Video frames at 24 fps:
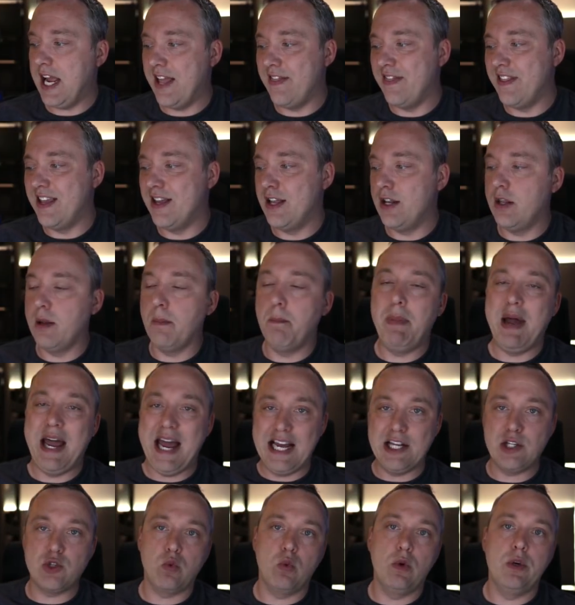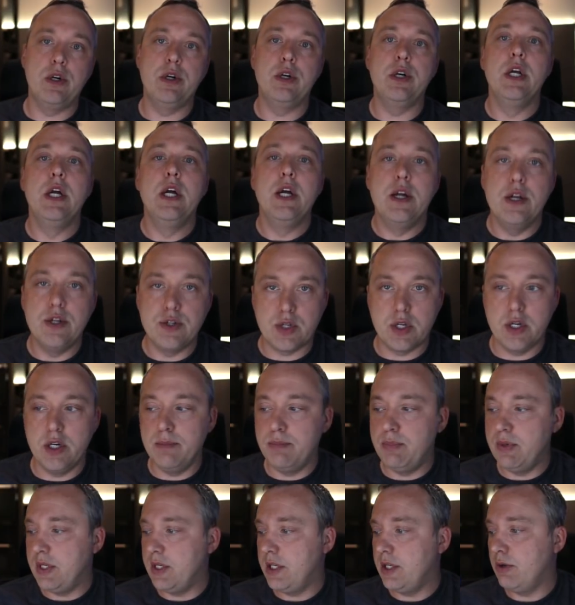and then the password is going to
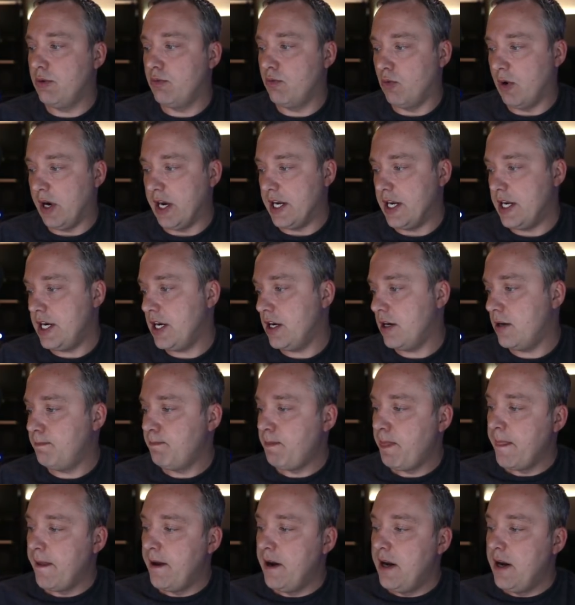be right here.